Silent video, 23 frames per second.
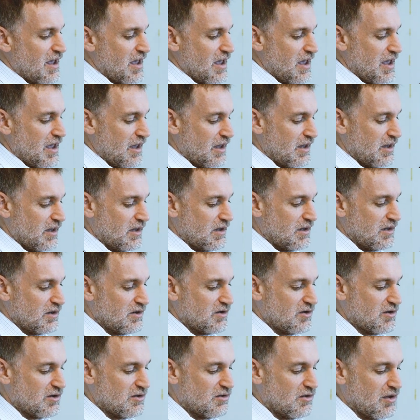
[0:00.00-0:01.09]

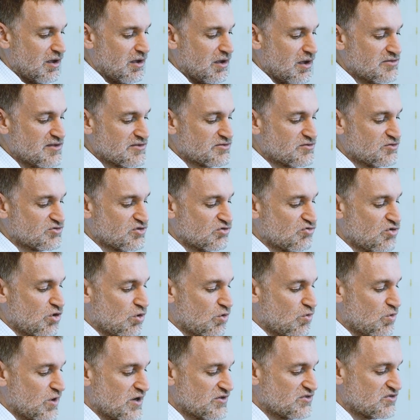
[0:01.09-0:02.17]
And I think there's a real
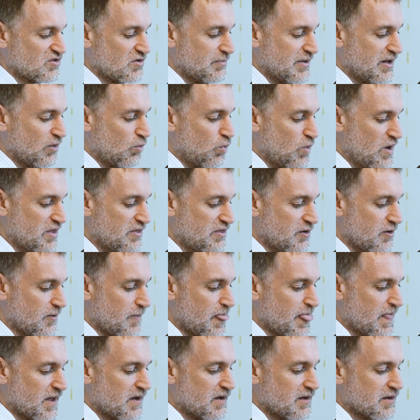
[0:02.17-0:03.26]
question about whether
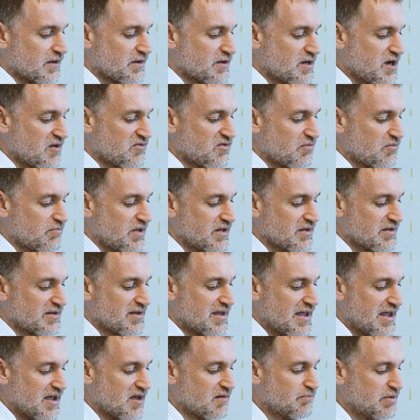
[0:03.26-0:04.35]
government
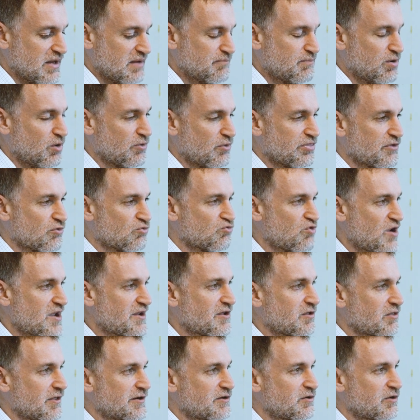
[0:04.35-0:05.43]
can be both the
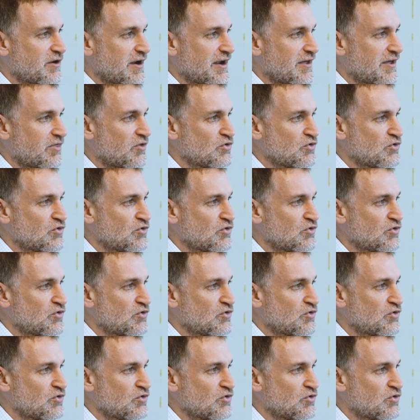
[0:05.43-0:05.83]
regulator and the